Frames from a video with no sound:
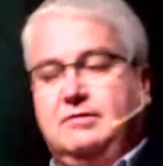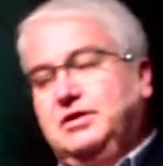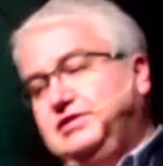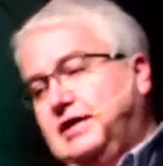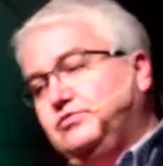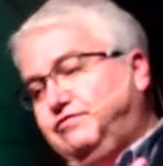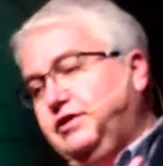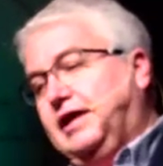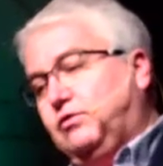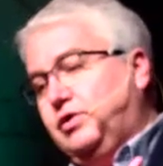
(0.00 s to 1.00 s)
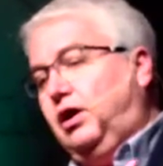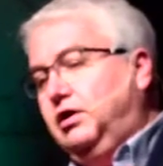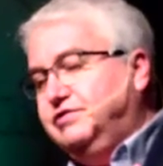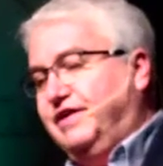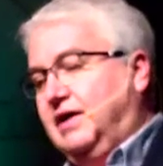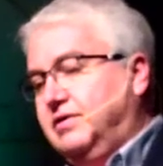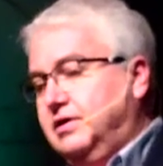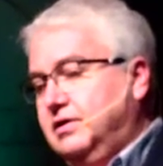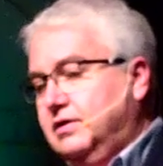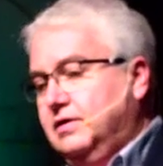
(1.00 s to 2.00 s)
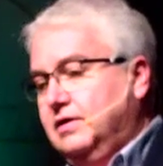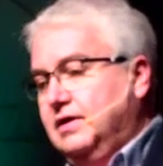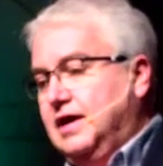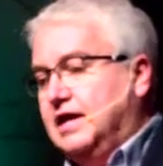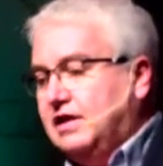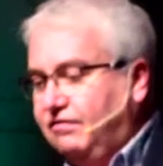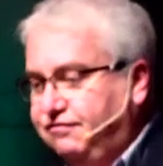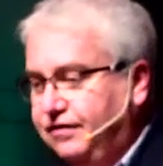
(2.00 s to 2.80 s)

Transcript: How many times we feel like we are devoured? And you ever